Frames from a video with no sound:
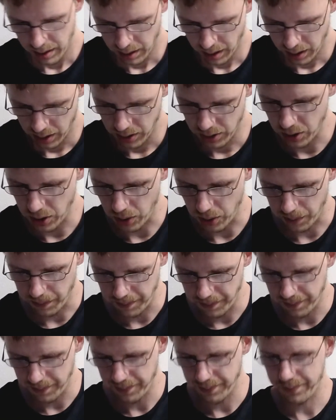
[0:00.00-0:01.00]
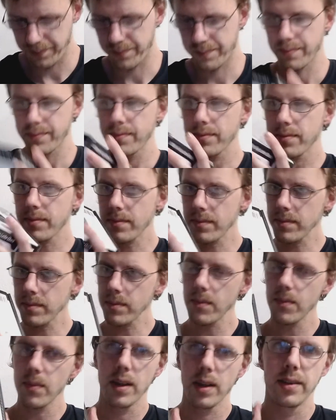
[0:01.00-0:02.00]
So,
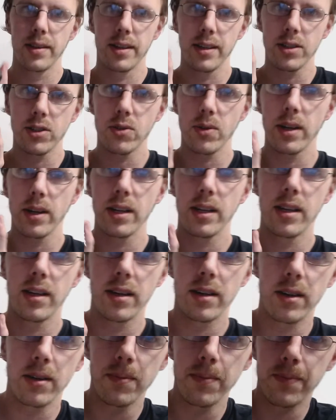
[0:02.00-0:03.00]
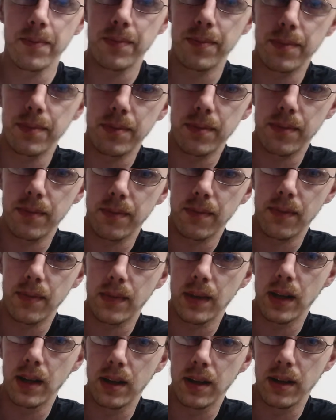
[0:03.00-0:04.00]
this right here
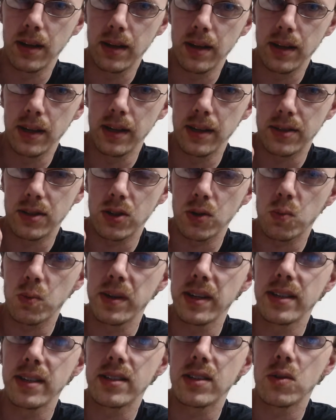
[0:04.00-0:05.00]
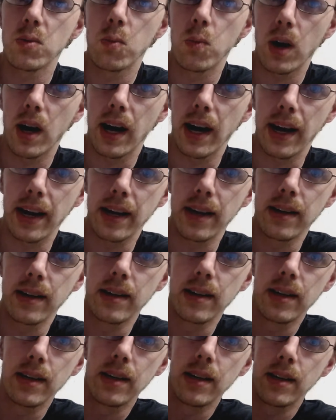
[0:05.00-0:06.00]
is the reason why.
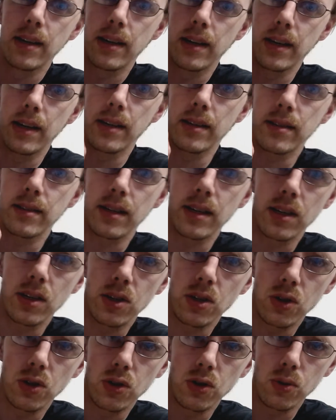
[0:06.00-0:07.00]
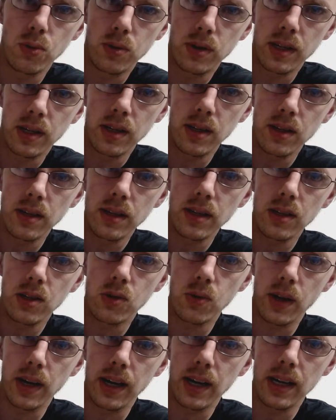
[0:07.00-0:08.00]
It is a utility
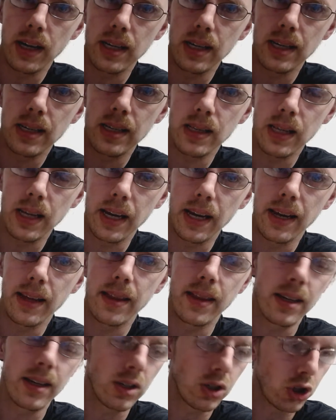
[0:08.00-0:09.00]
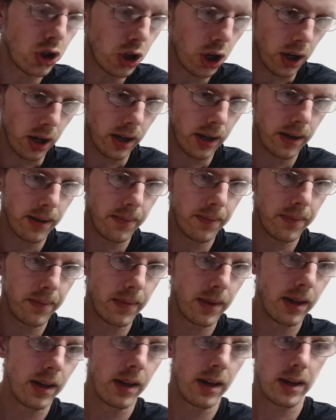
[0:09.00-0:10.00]
grade lathe chuck
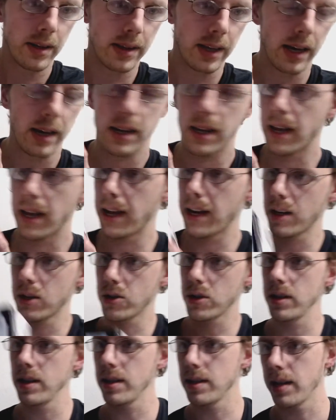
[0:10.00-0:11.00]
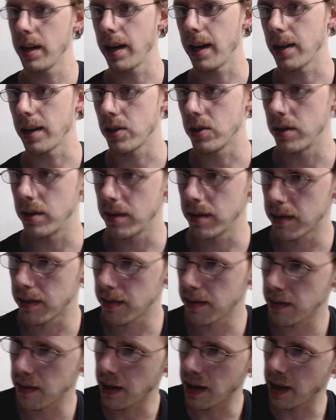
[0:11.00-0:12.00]
that actually attaches
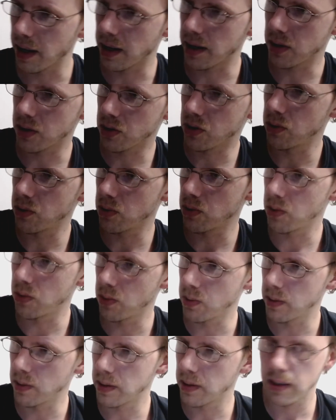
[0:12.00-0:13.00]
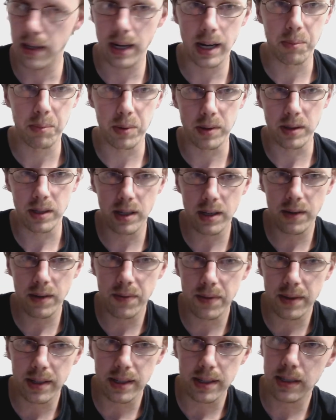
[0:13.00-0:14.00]
onto, I believe,
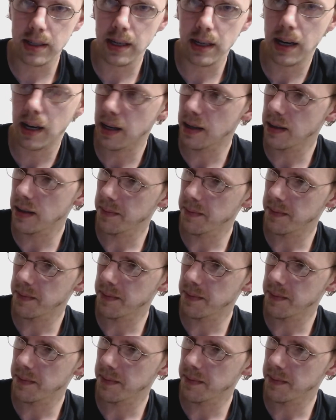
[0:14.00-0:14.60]
this side,